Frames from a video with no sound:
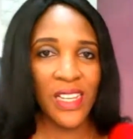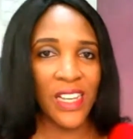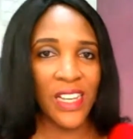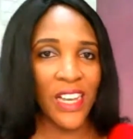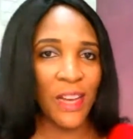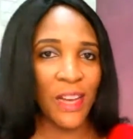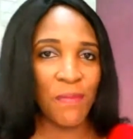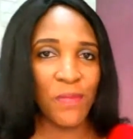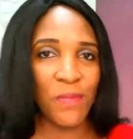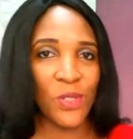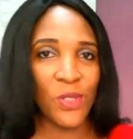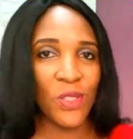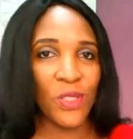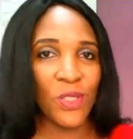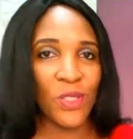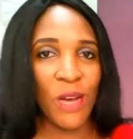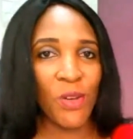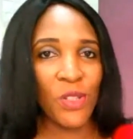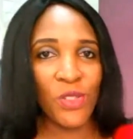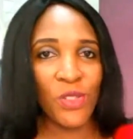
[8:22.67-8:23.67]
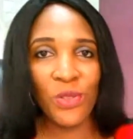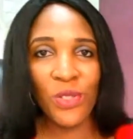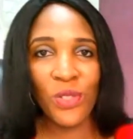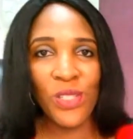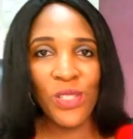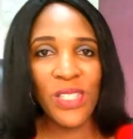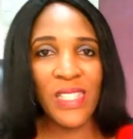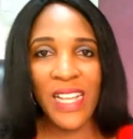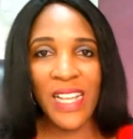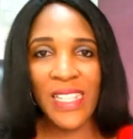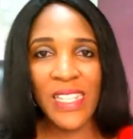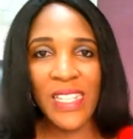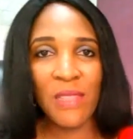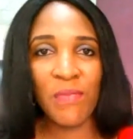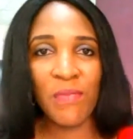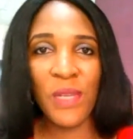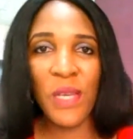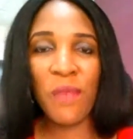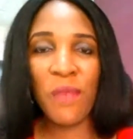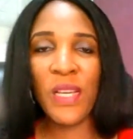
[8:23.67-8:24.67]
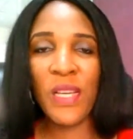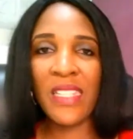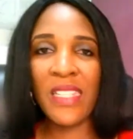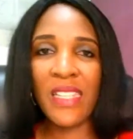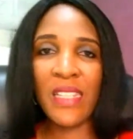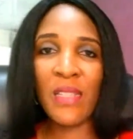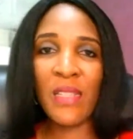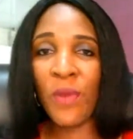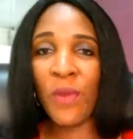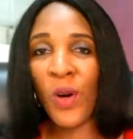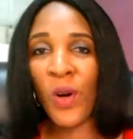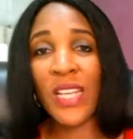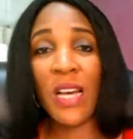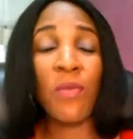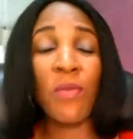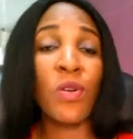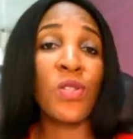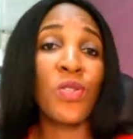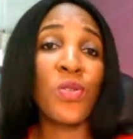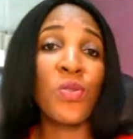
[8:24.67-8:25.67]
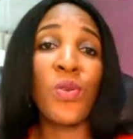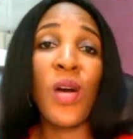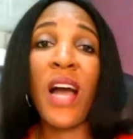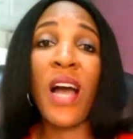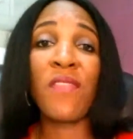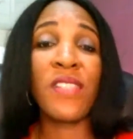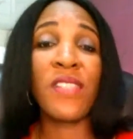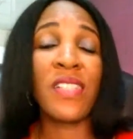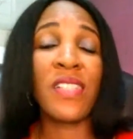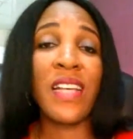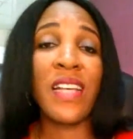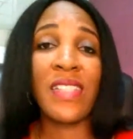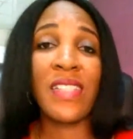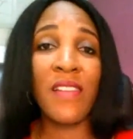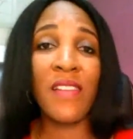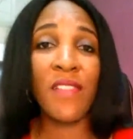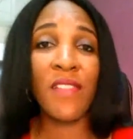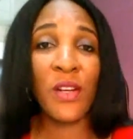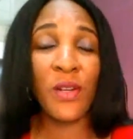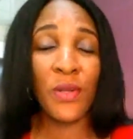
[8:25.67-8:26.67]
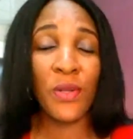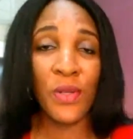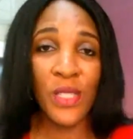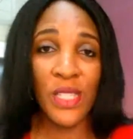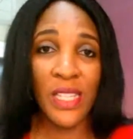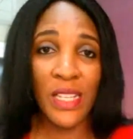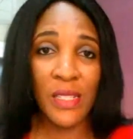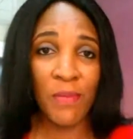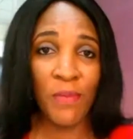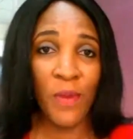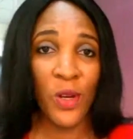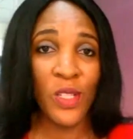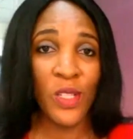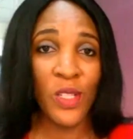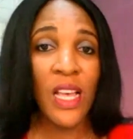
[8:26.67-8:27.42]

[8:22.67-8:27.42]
I want to grow certain BPs this month. I want to have certain recruits this month.